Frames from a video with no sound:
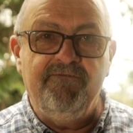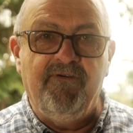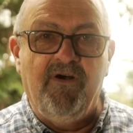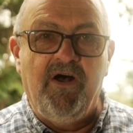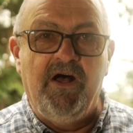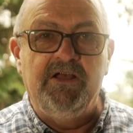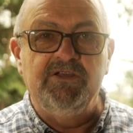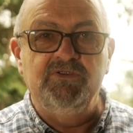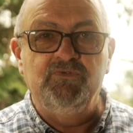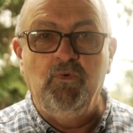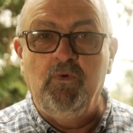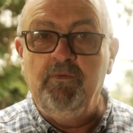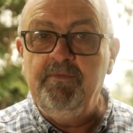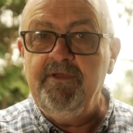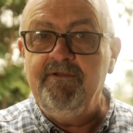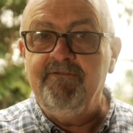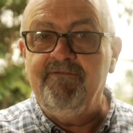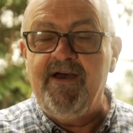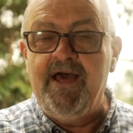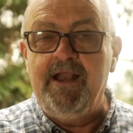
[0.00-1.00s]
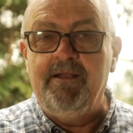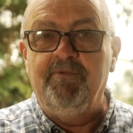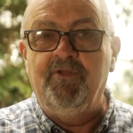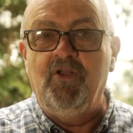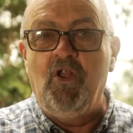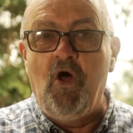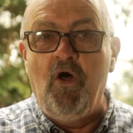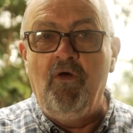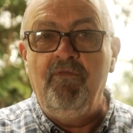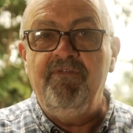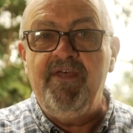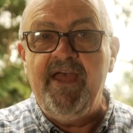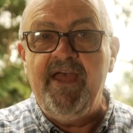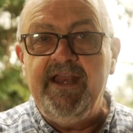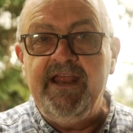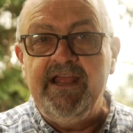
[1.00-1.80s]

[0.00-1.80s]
files will be available on